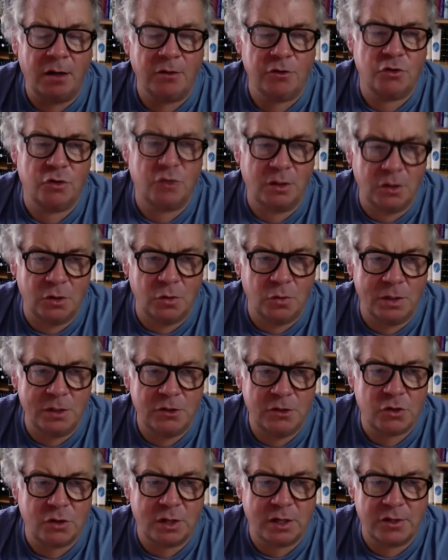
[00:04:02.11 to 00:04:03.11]
ultra-low
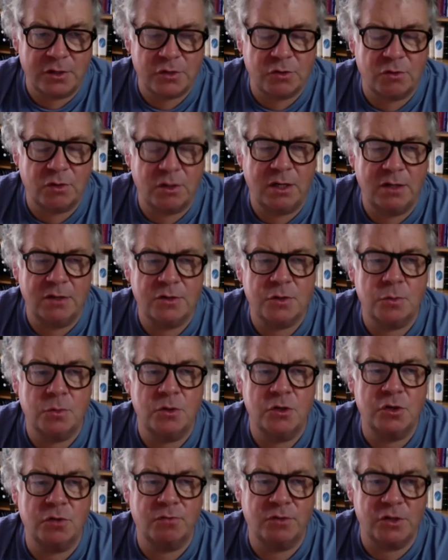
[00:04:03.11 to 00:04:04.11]
interest rates,
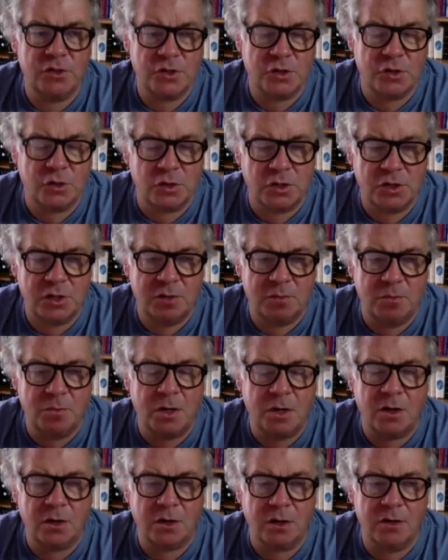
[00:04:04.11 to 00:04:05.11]
which have distorted
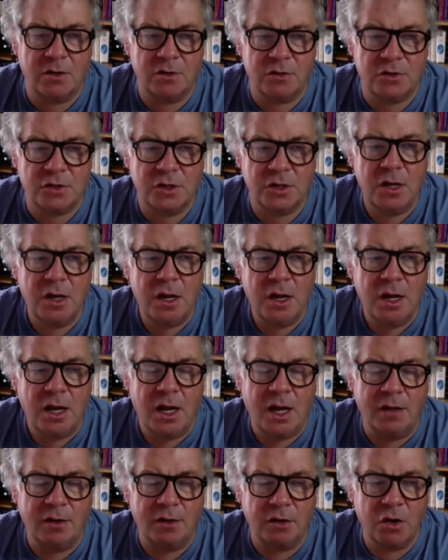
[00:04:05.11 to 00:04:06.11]
markets
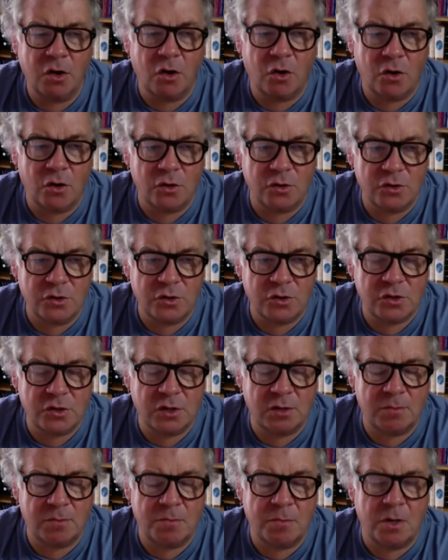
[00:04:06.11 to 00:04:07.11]
and caused
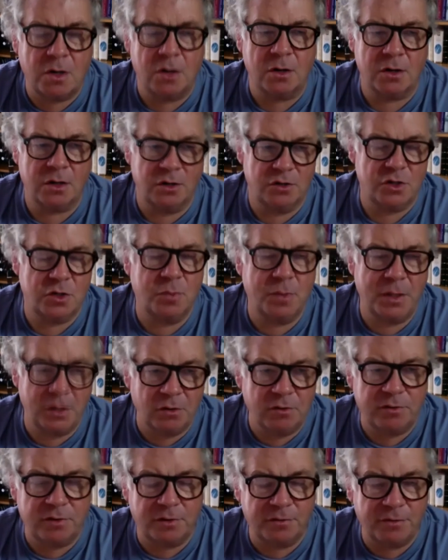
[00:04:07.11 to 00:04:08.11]
markets to be
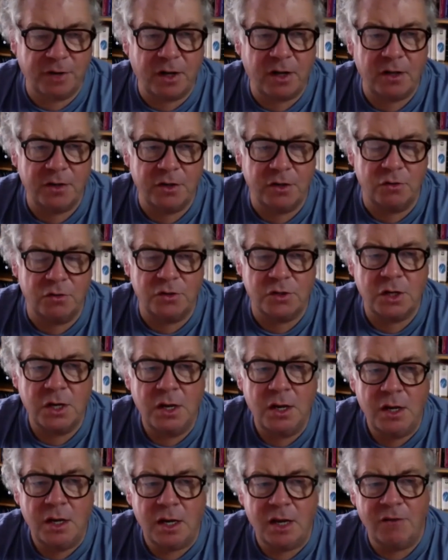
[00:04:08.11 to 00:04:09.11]
overvalued.
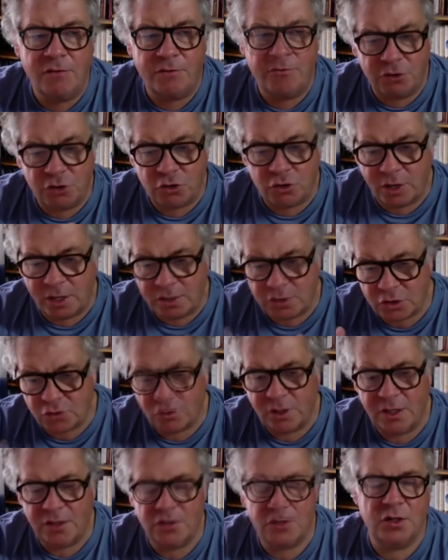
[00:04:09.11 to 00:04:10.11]
If interest
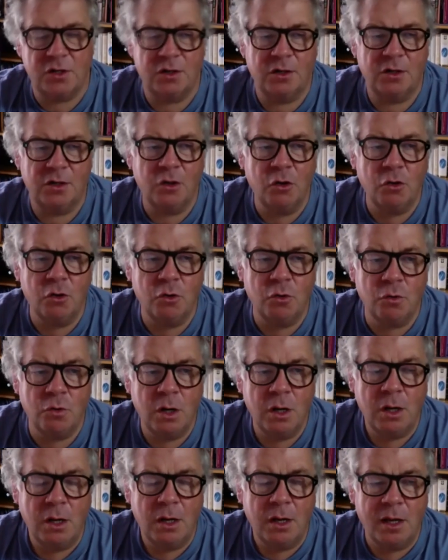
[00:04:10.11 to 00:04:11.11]
rates are low,
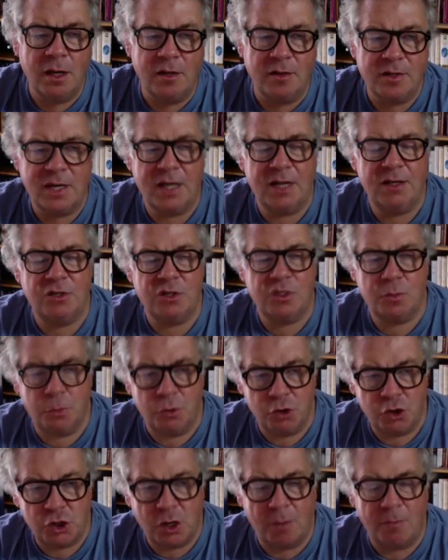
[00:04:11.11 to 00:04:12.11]
it tends to
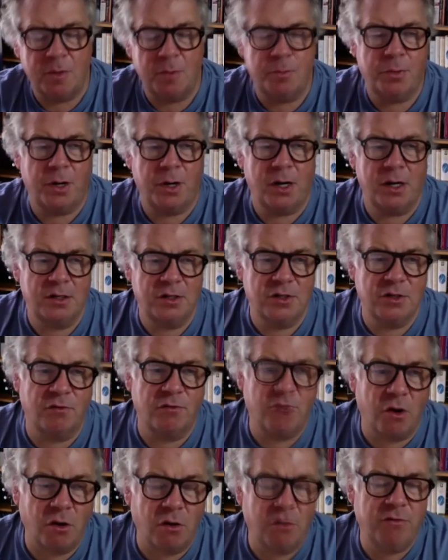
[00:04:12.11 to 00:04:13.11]
push up the price of
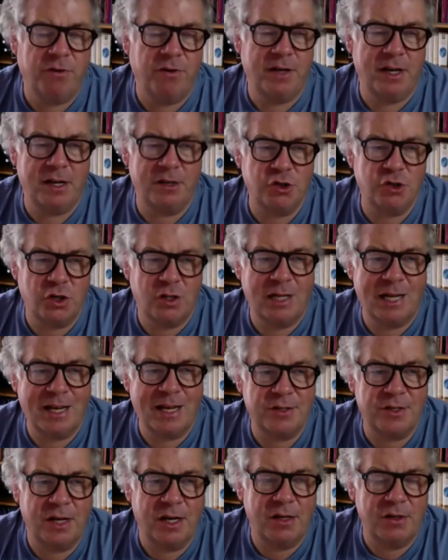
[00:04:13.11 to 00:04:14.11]
all financial
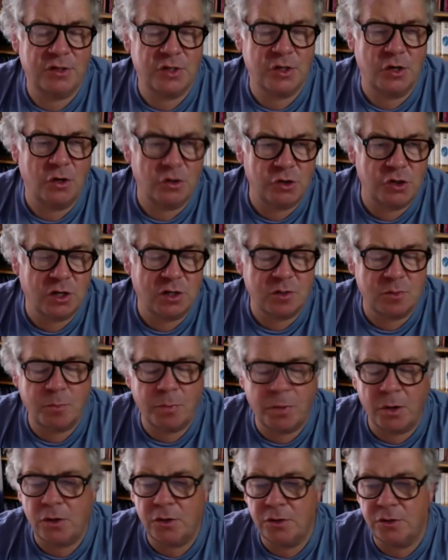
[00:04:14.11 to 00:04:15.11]
assets, not just
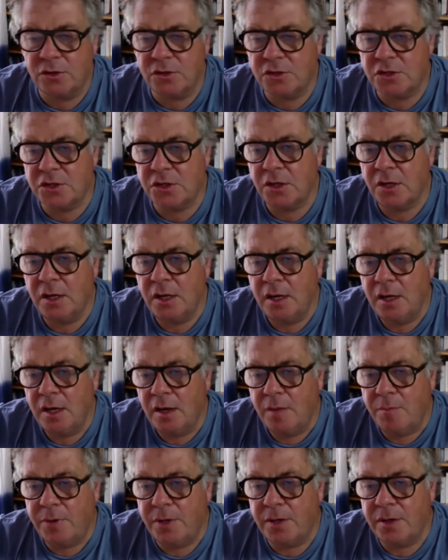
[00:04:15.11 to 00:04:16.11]
bonds.
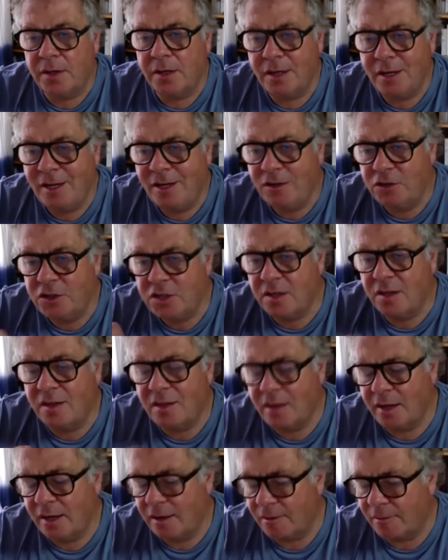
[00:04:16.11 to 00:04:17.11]
But here's the
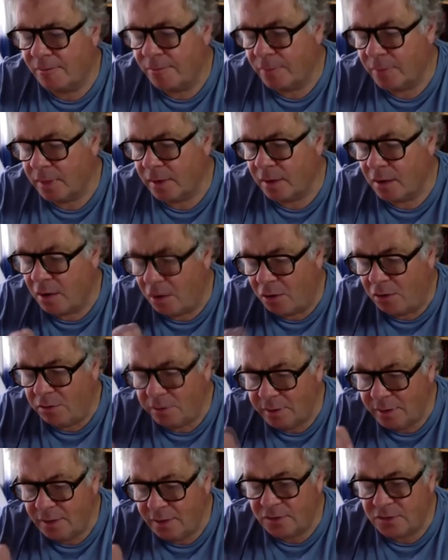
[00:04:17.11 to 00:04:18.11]
thing. All
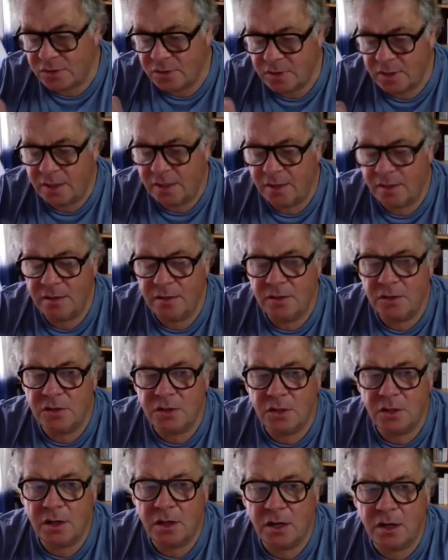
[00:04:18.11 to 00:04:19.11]
these
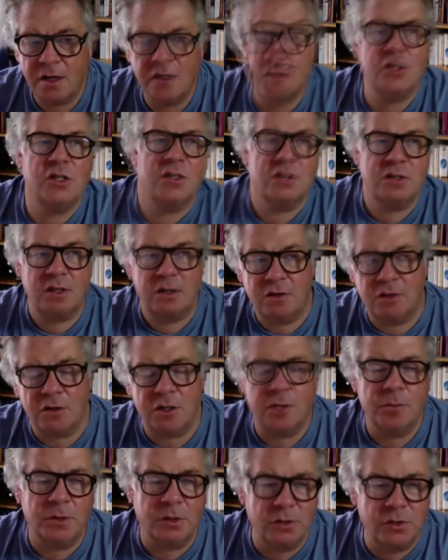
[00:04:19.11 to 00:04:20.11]
things are just the
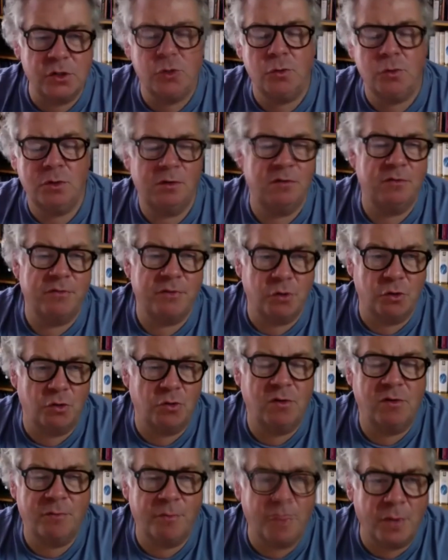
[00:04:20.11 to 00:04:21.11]
normal to and
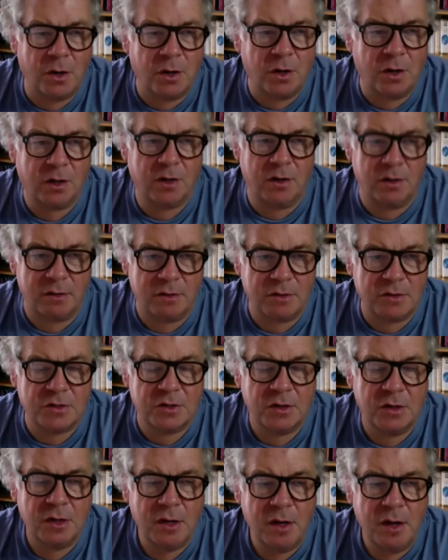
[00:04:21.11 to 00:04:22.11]
fro of
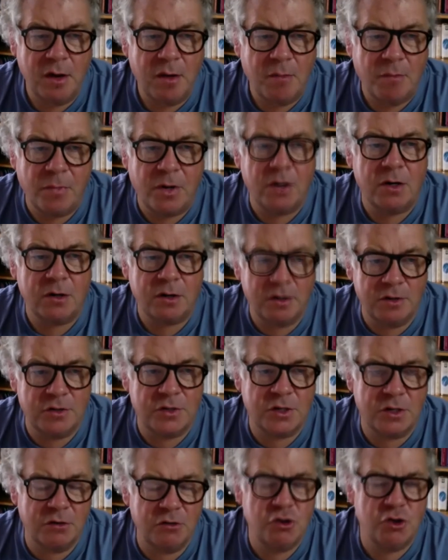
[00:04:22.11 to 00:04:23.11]
markets.
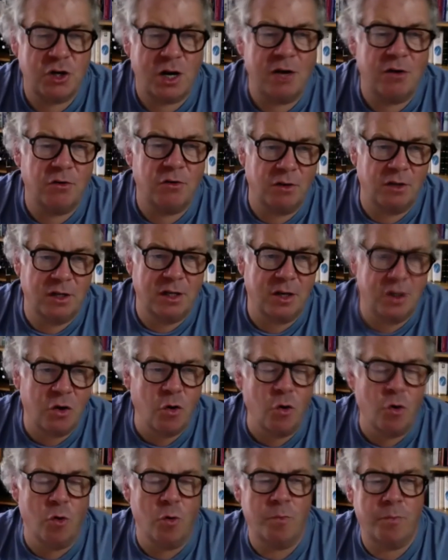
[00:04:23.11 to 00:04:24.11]
Markets can generally
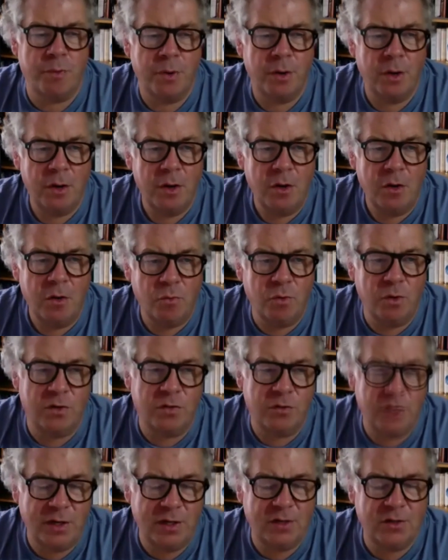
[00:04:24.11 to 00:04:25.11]
cope
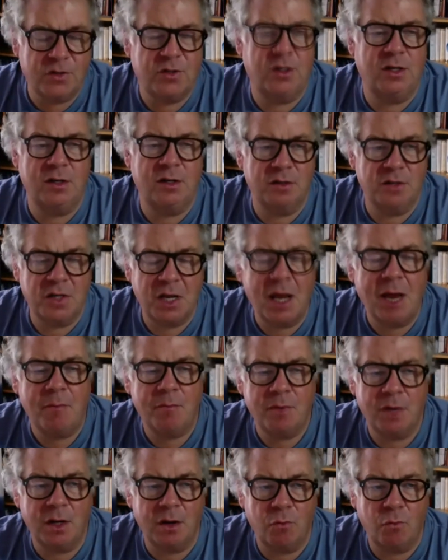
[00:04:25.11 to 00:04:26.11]
with these things
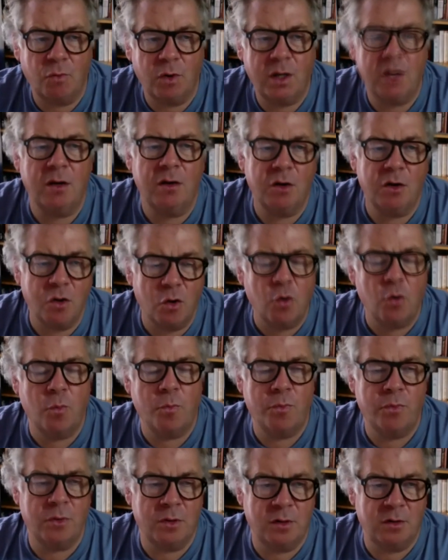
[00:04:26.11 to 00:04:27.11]
happening. We can
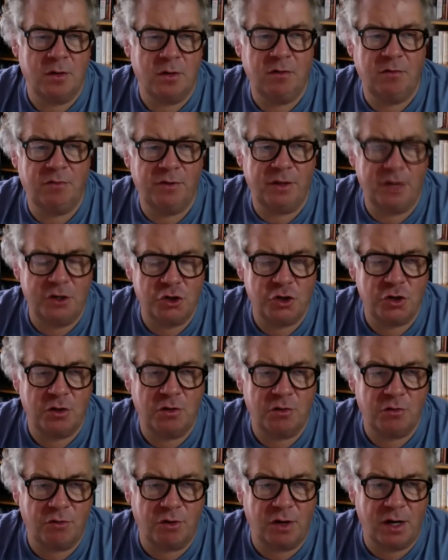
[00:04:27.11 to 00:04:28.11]
cope with an
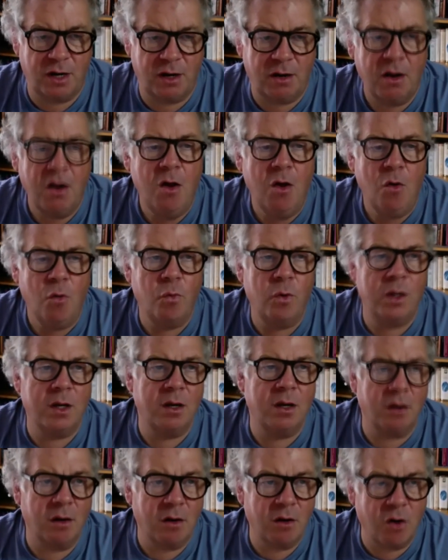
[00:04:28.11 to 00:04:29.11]
inflation threat. We
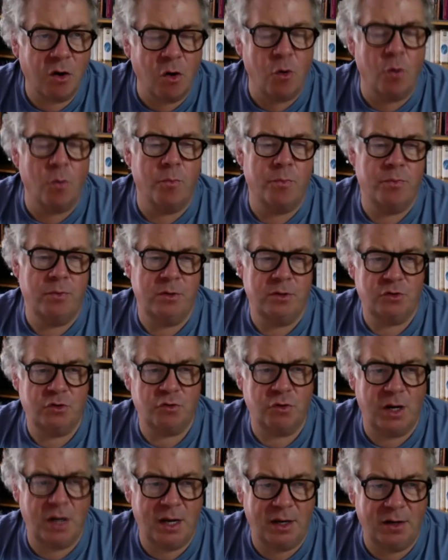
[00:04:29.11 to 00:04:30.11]
can cope with
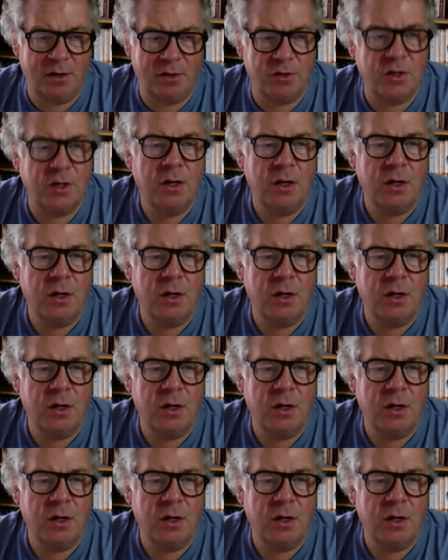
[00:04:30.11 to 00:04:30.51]
trade